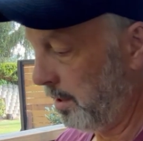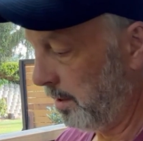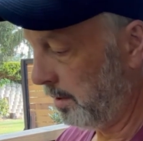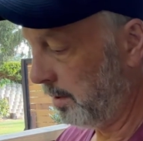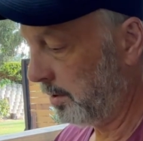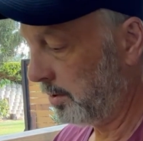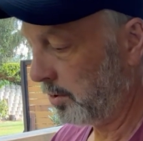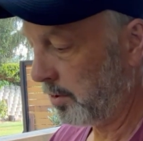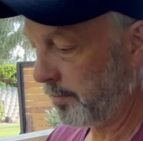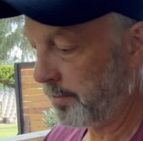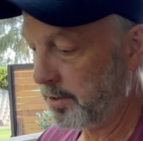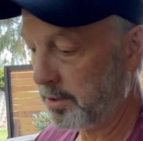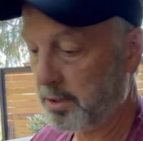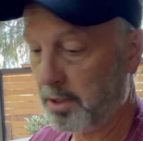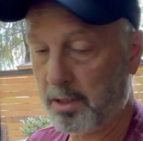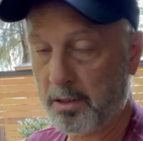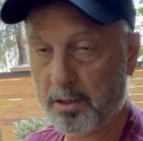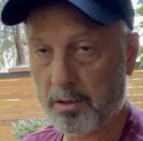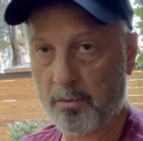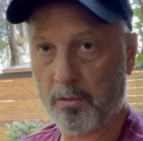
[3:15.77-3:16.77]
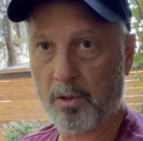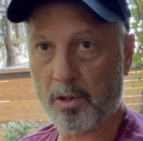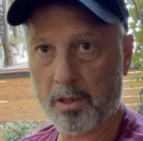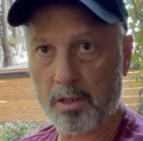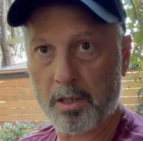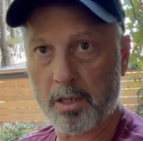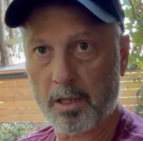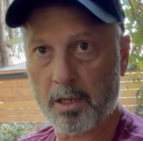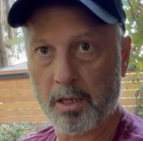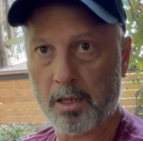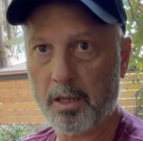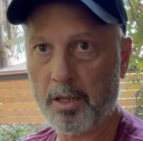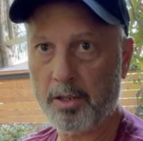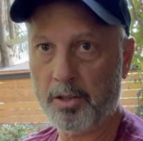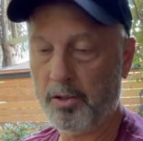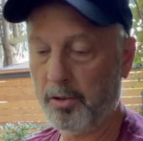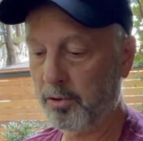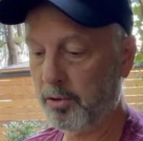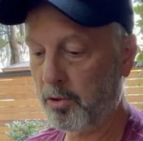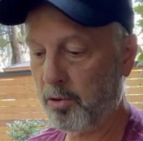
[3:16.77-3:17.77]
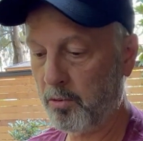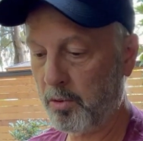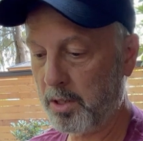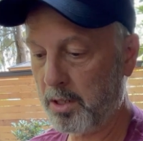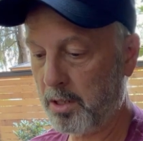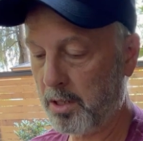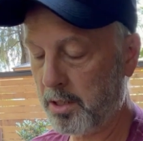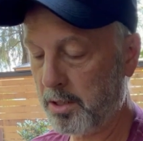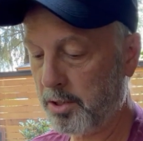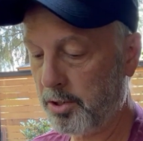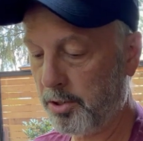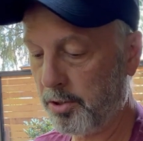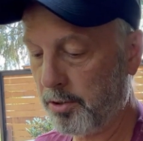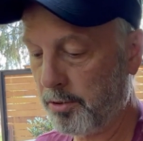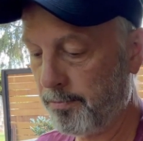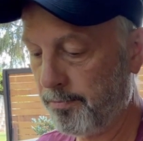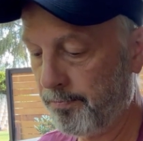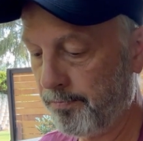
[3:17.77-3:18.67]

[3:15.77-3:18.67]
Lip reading: So if this doesn't work, you'll know what not to do.